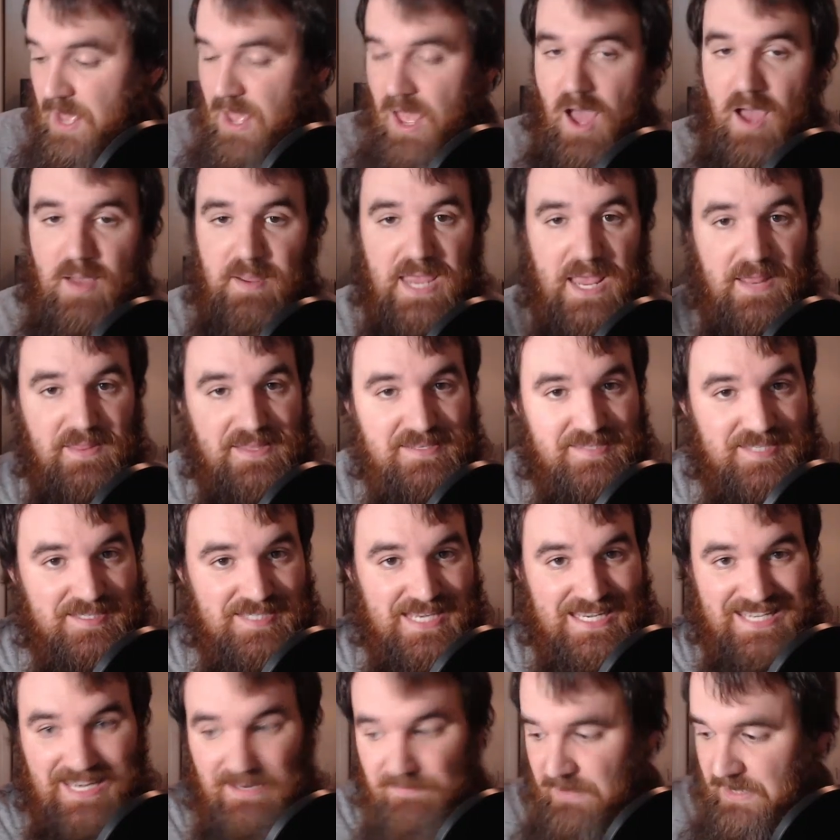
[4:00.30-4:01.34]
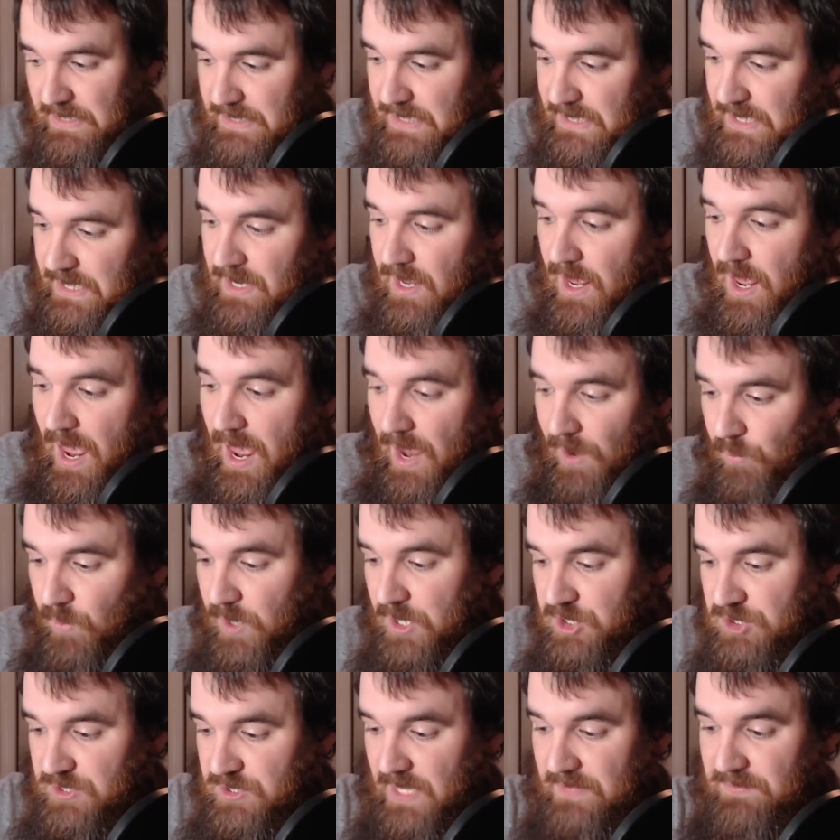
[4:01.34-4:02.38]
Uh, again, this is a DVD. I
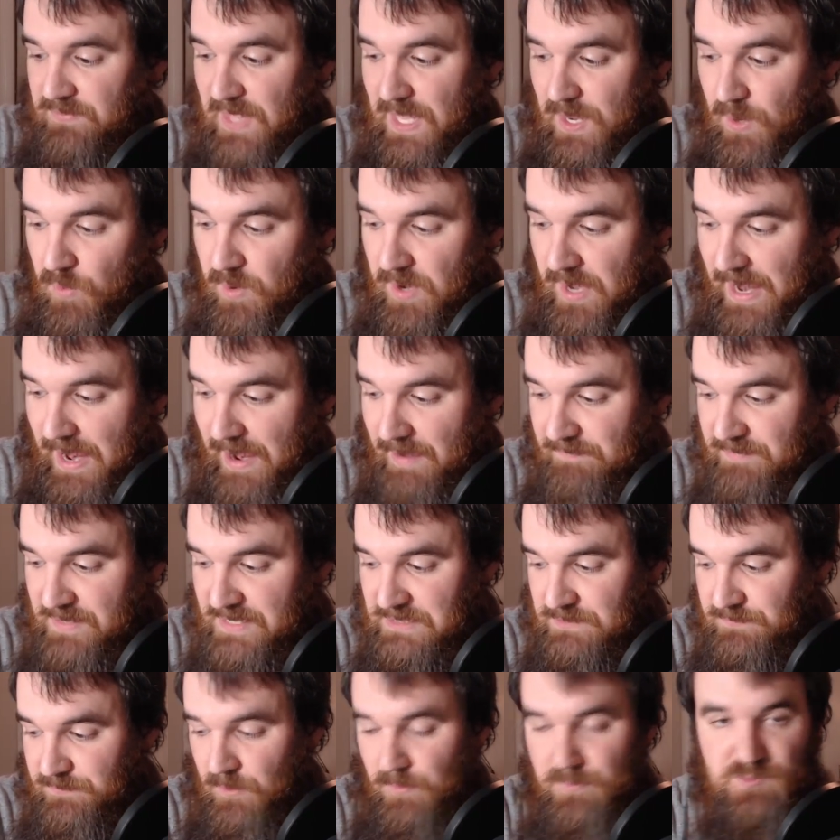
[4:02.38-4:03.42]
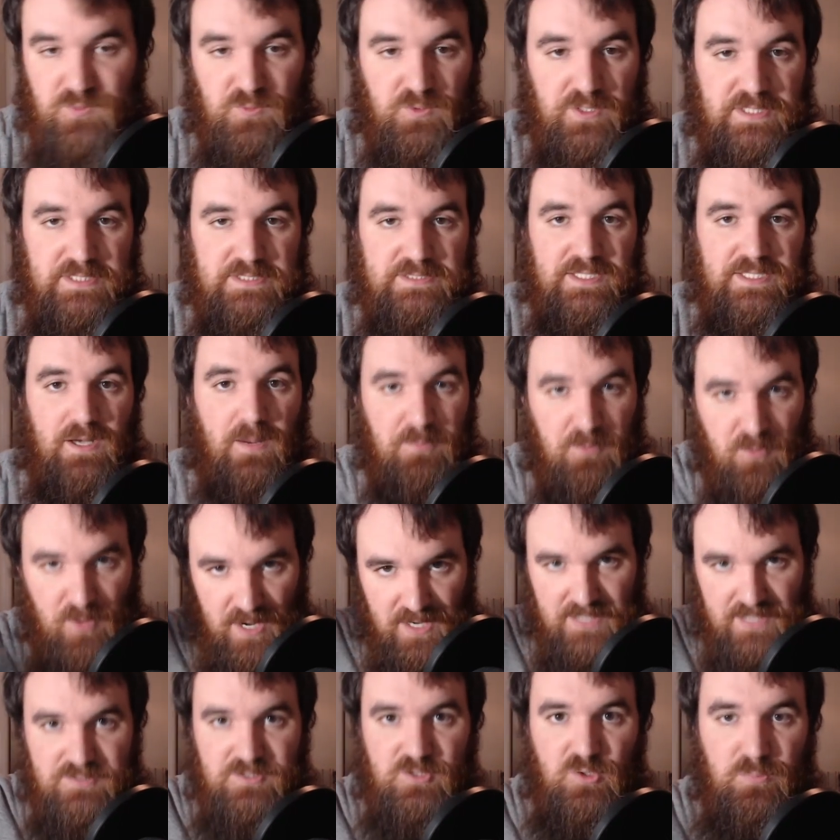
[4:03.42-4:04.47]
wish that they would have these films released and
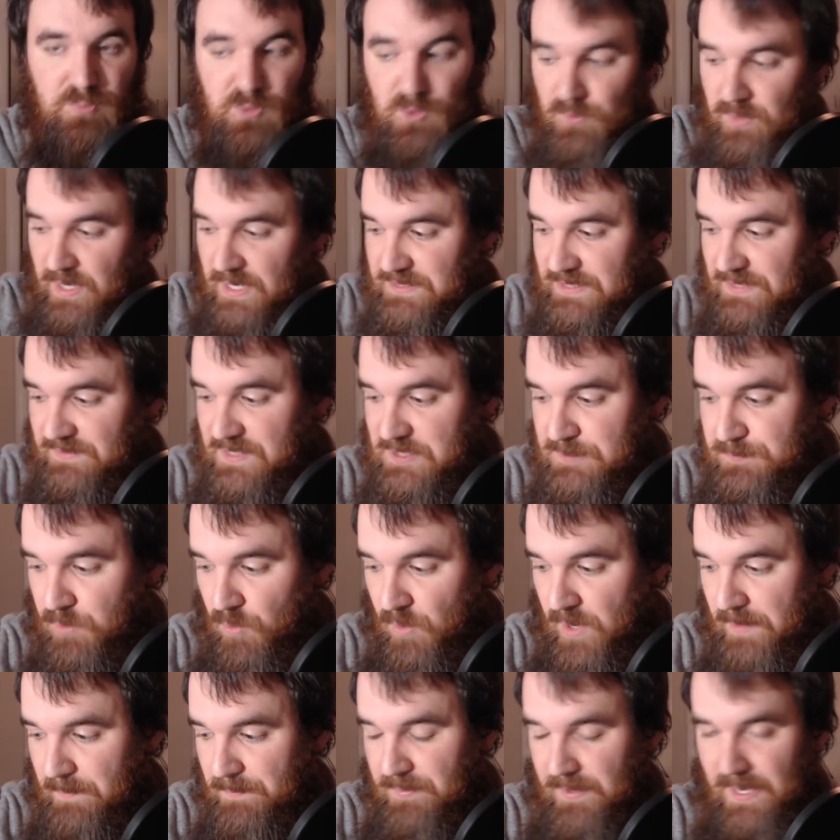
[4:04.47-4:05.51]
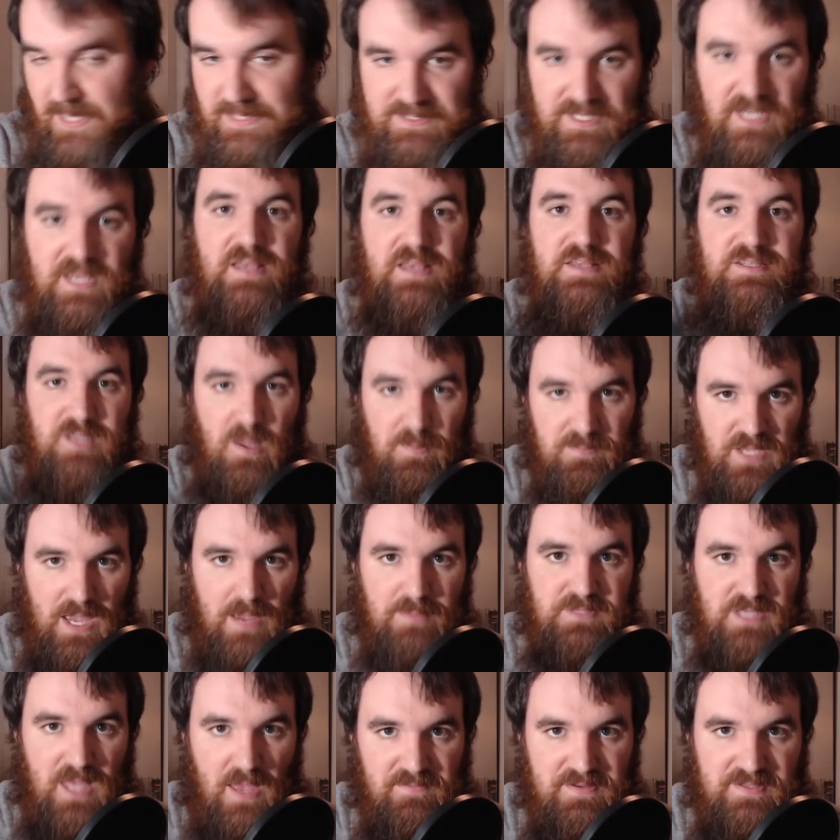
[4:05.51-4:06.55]
upgraded to Blu-rays at this point, but
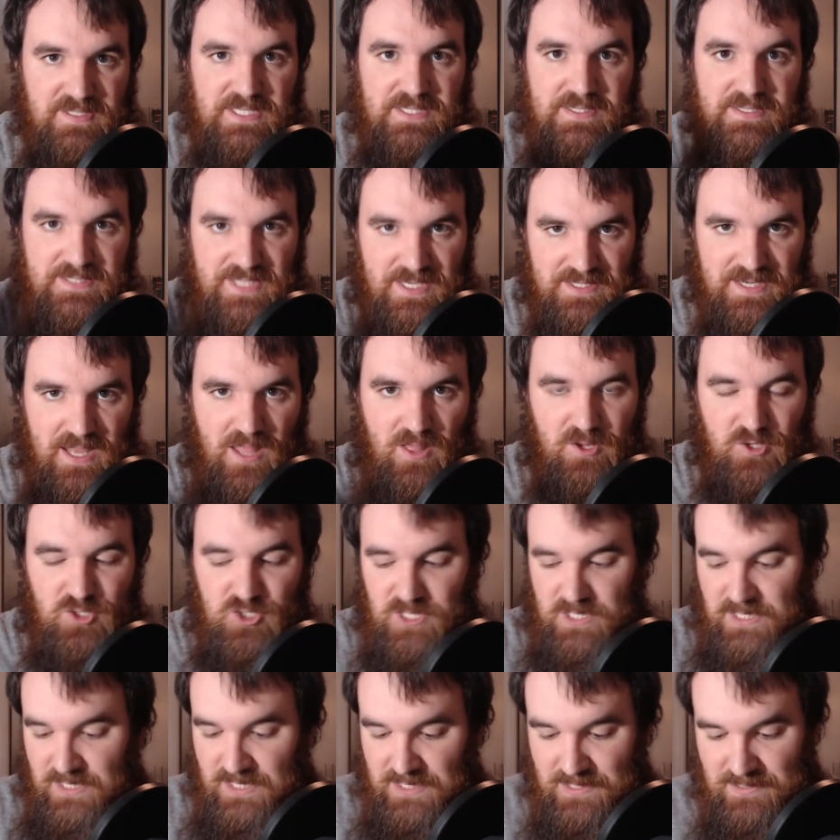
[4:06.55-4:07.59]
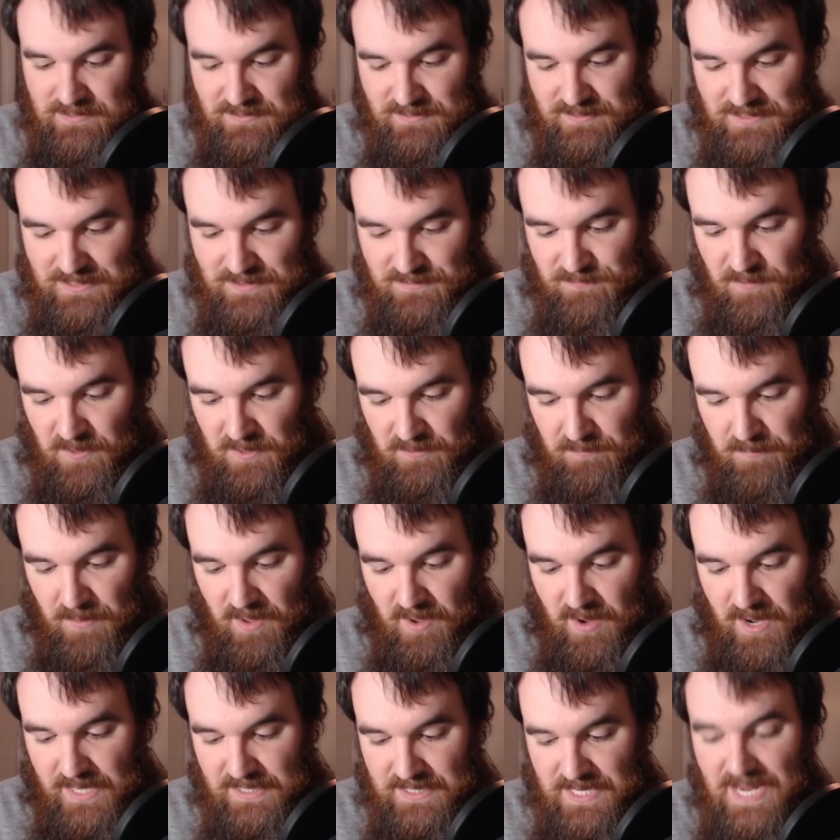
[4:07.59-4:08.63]
sometimes, obviously, the technology is is falling
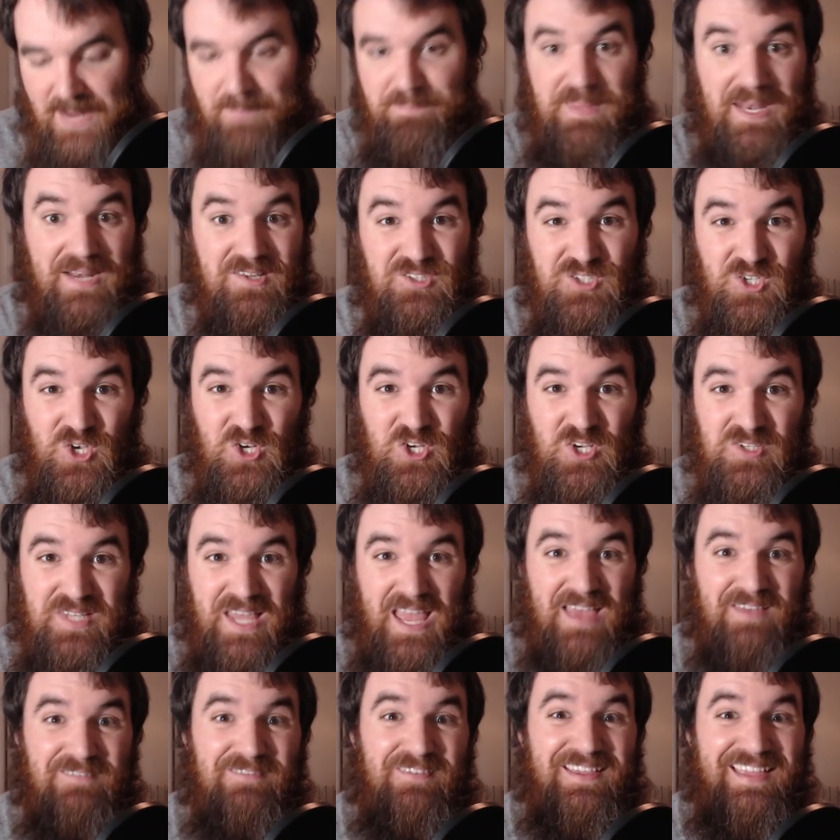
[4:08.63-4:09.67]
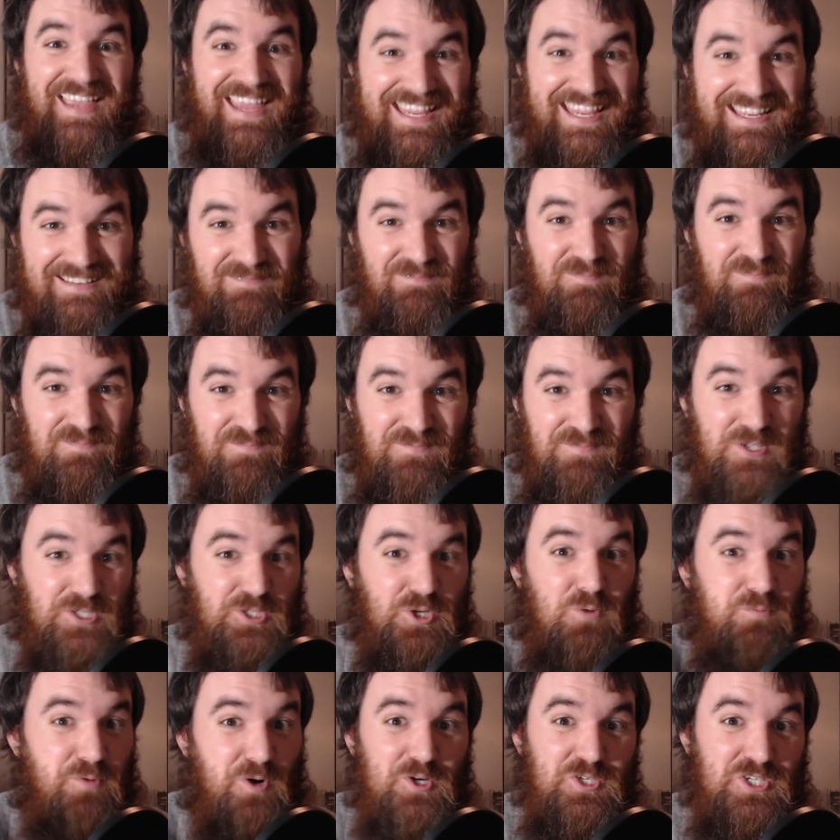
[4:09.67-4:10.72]
behind, and it's good just to have a
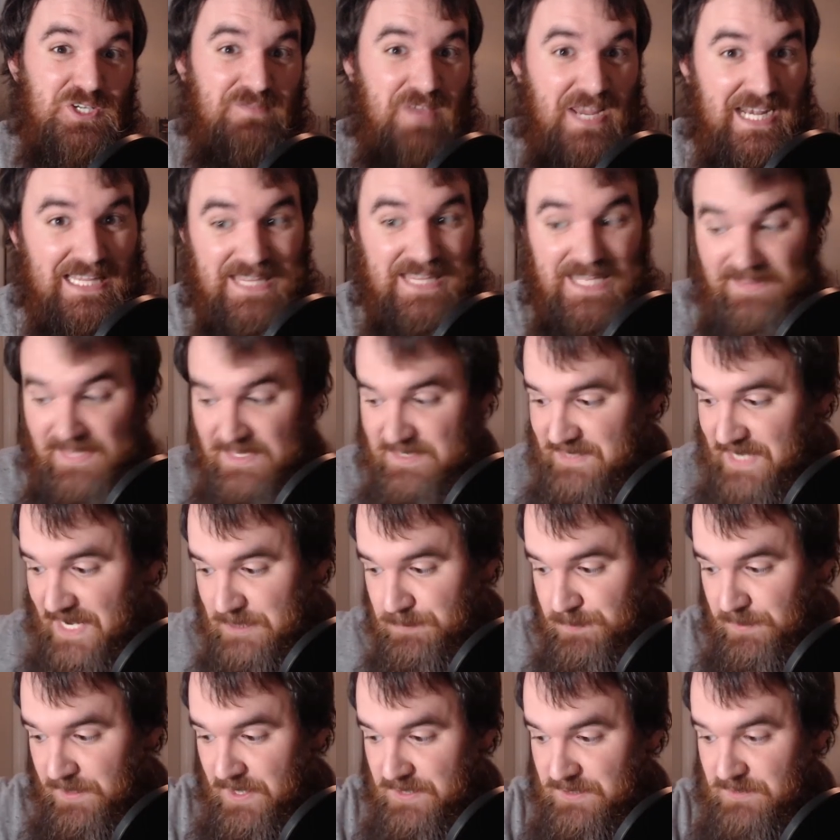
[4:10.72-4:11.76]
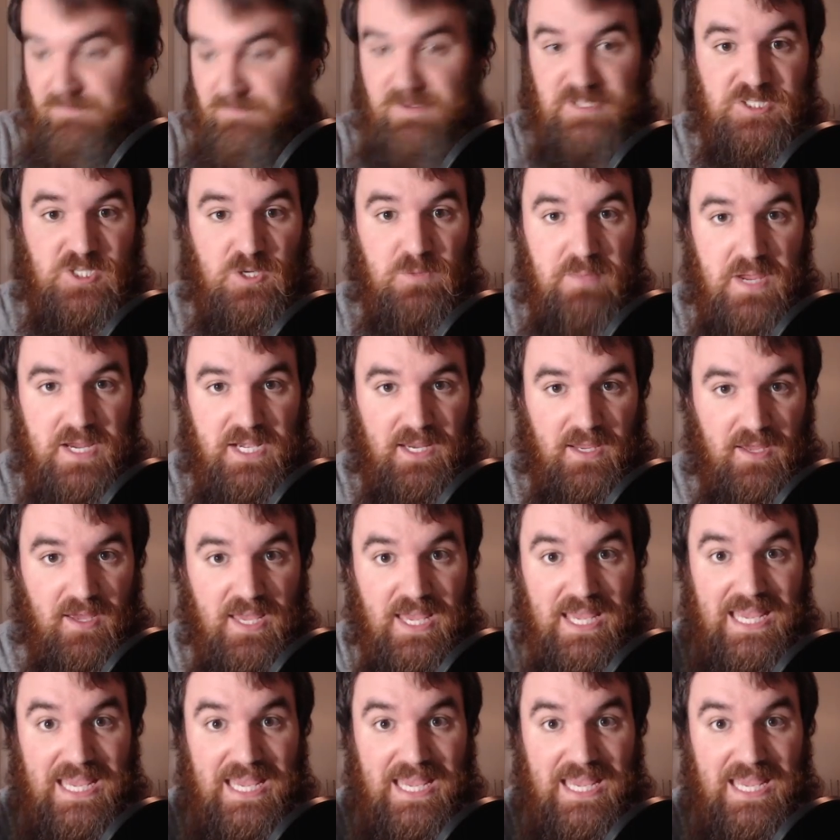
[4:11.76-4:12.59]
physical version of anything these days because physical media